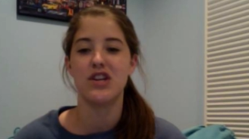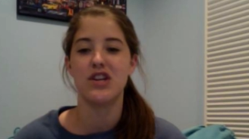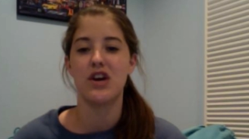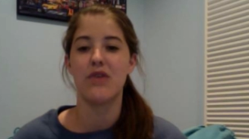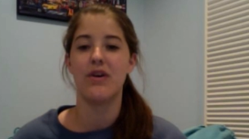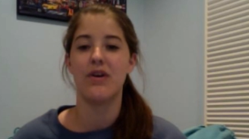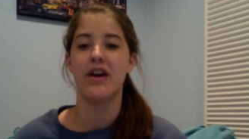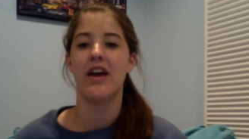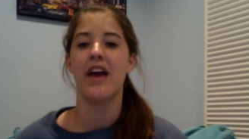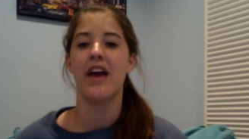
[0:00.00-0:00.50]
you
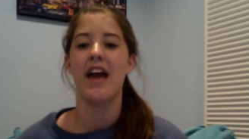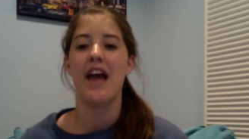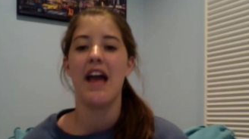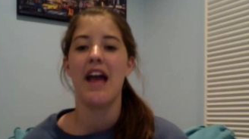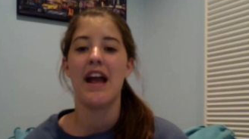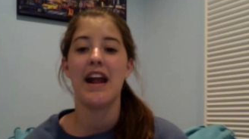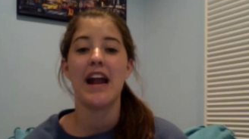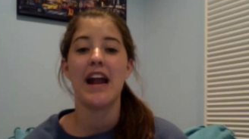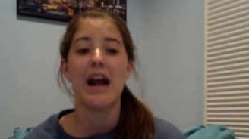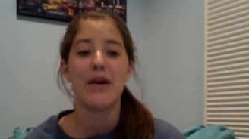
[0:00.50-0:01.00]
know,
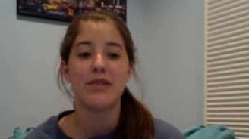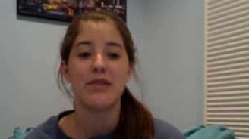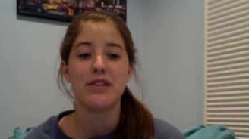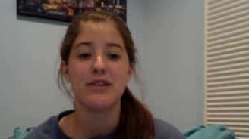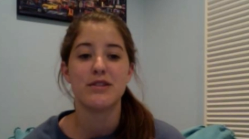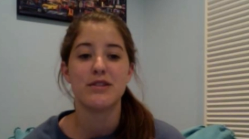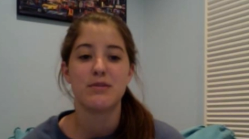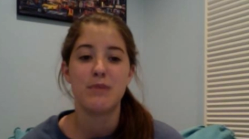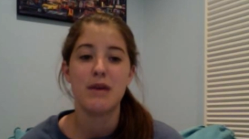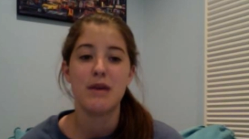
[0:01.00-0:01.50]
hanging out with
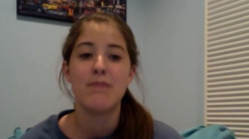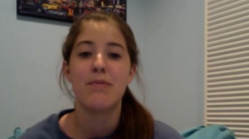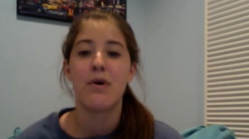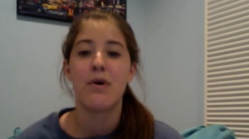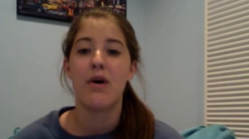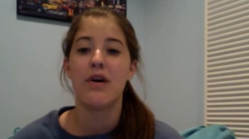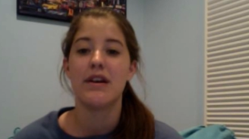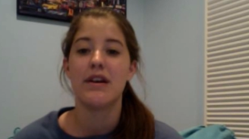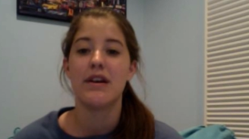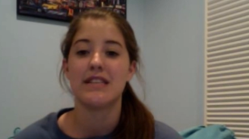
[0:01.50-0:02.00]
those
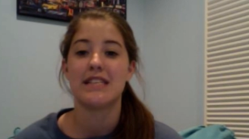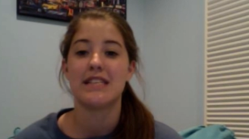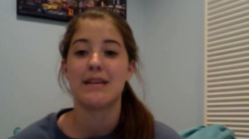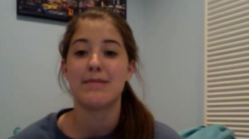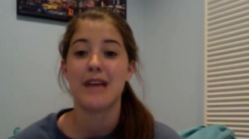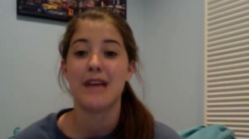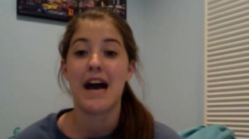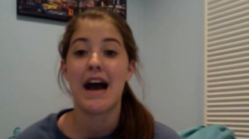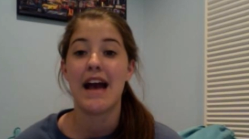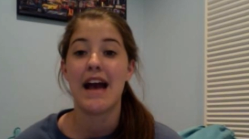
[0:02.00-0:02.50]
people,
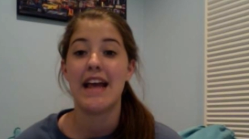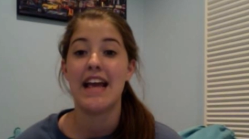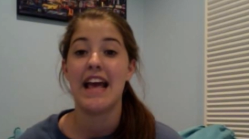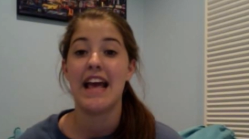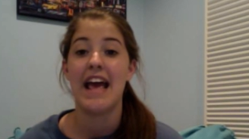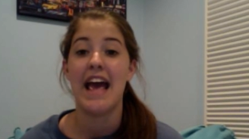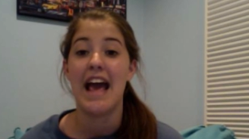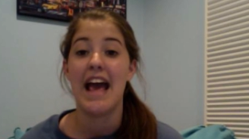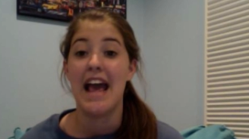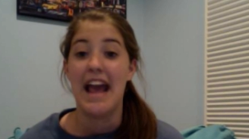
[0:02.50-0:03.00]
except I
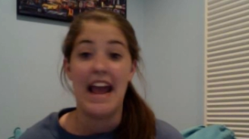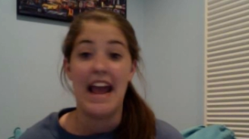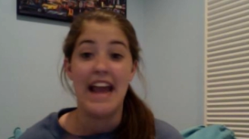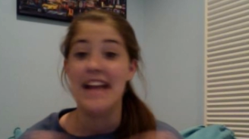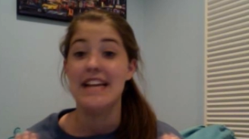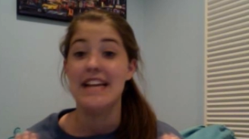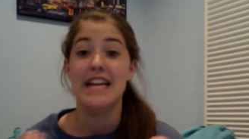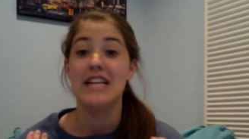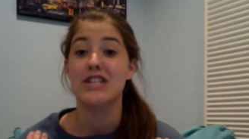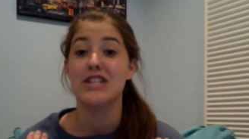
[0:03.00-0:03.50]

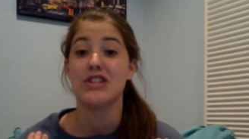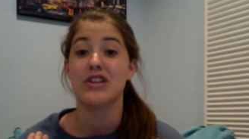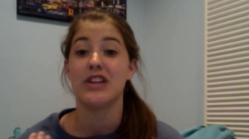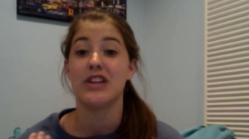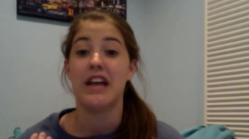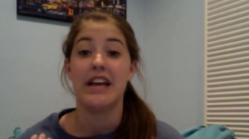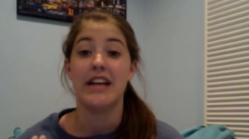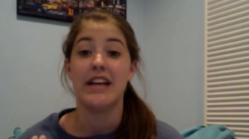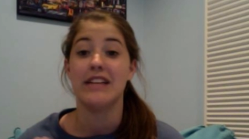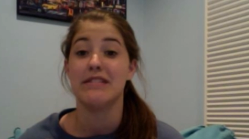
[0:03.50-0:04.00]
hate nature,
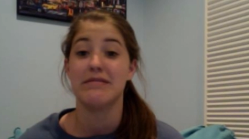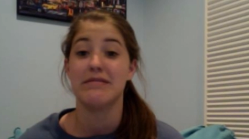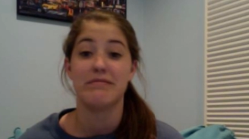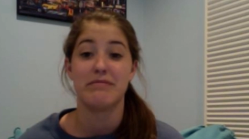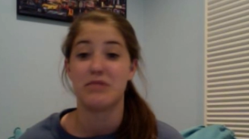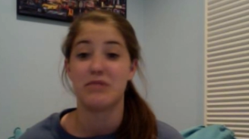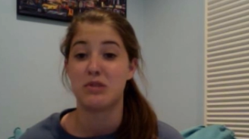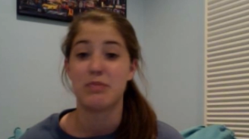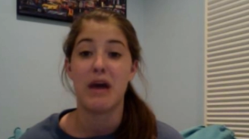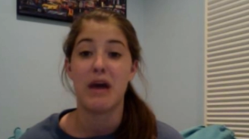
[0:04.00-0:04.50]
like,
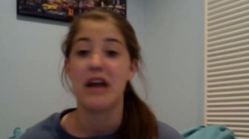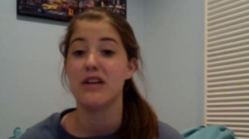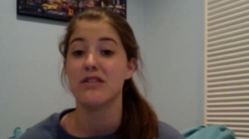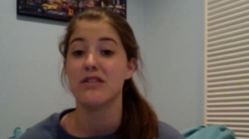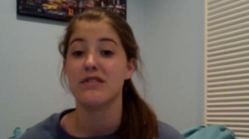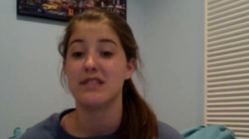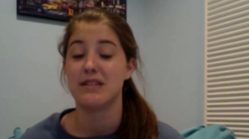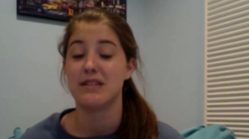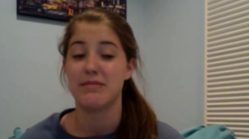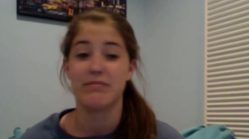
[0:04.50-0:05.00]

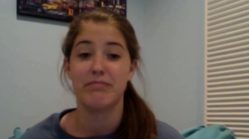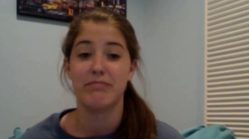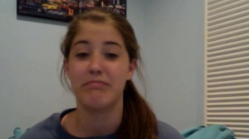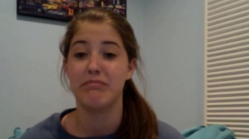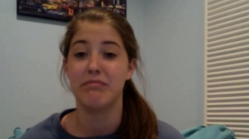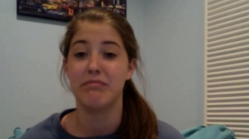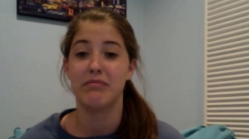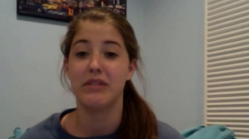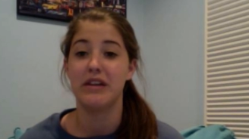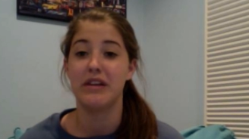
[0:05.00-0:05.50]
spiders
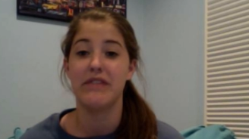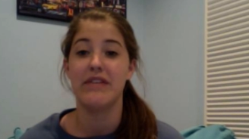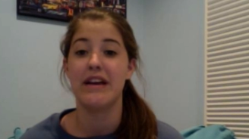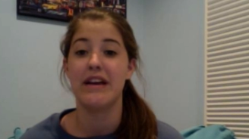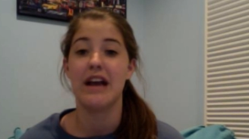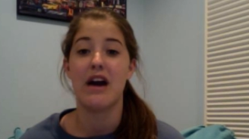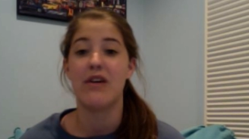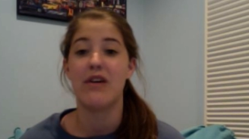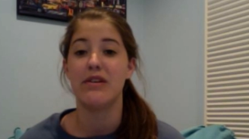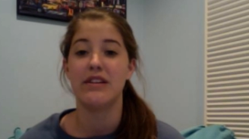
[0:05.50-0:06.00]

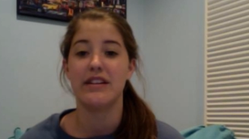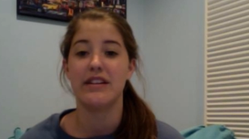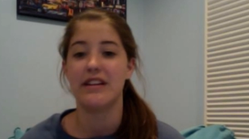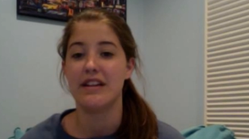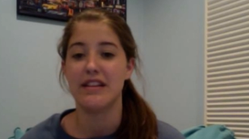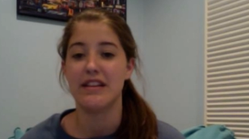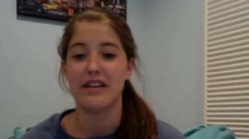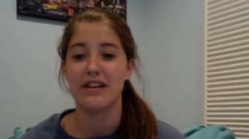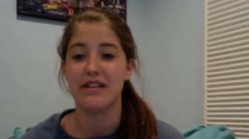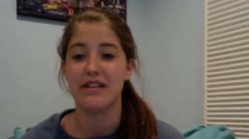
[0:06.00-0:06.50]
living out
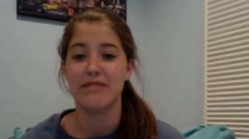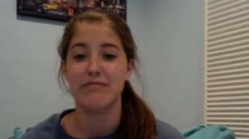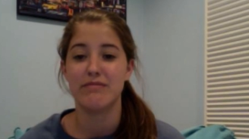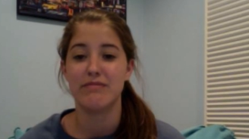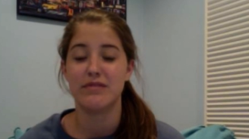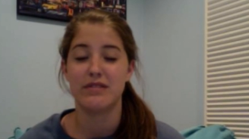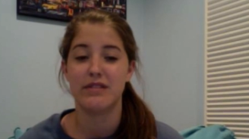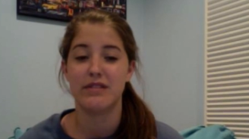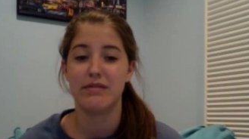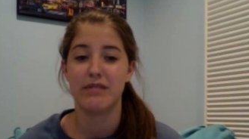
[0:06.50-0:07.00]
in the
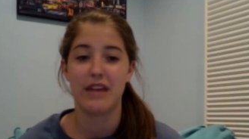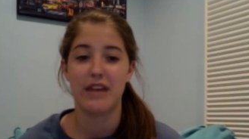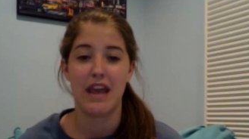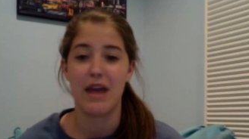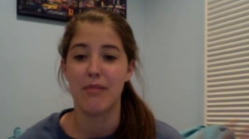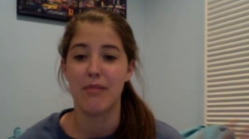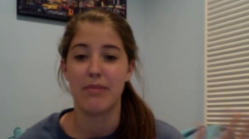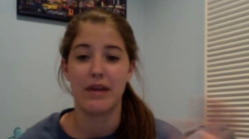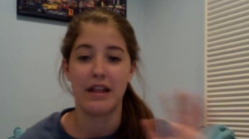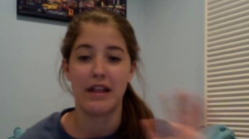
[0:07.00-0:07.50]

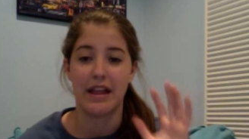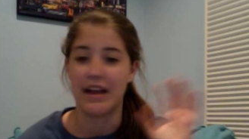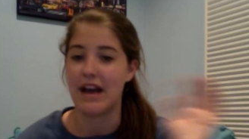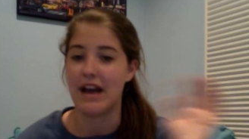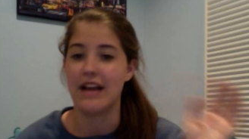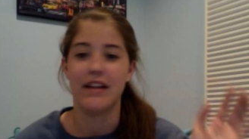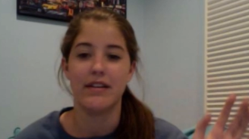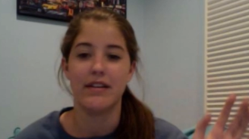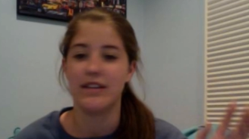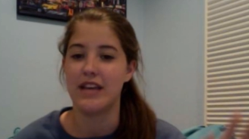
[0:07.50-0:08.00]
camping, like,
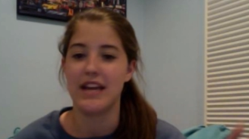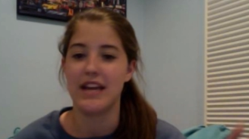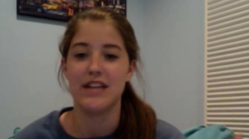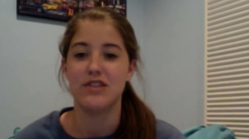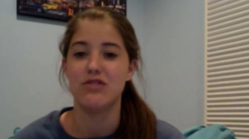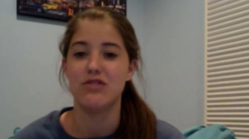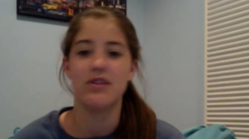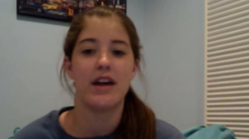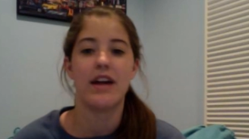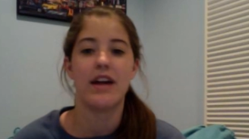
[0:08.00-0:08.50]
I can't
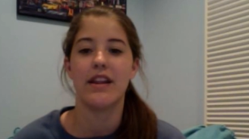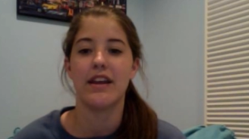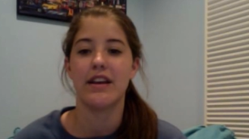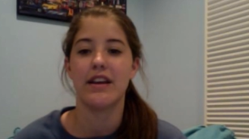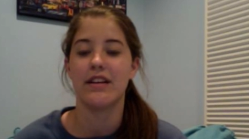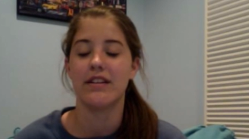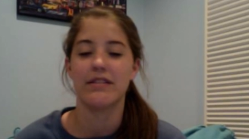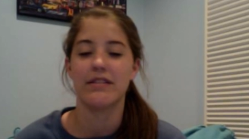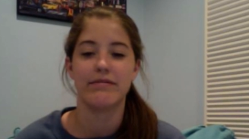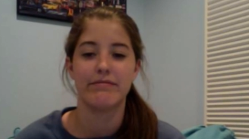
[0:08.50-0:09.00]
do that,
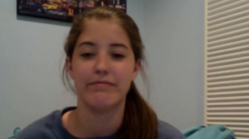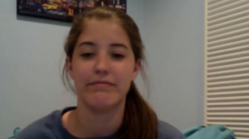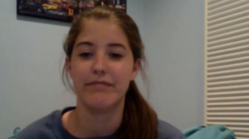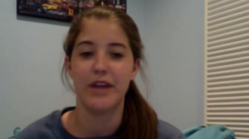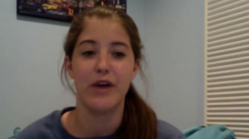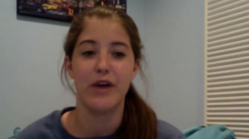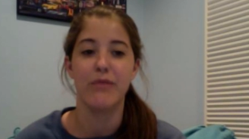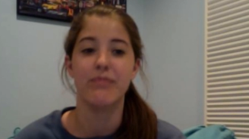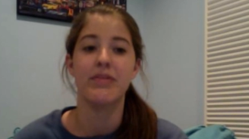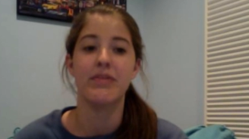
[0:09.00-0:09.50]
like,
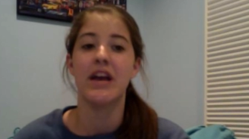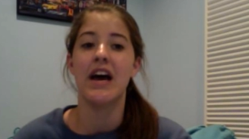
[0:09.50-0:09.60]
no.